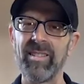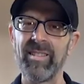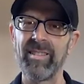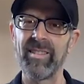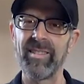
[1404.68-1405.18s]

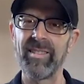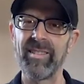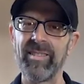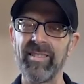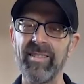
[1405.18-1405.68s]

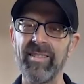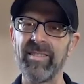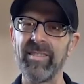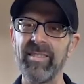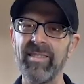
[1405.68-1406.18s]

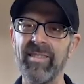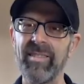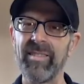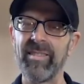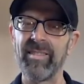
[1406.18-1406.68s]

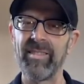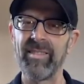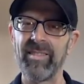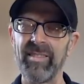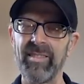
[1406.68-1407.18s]

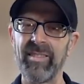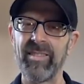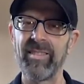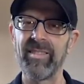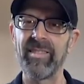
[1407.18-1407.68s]

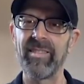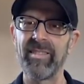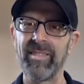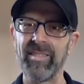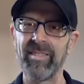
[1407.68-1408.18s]

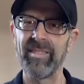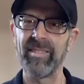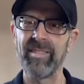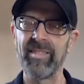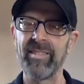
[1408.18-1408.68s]

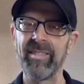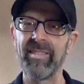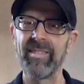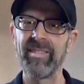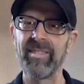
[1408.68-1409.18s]
(not speaking)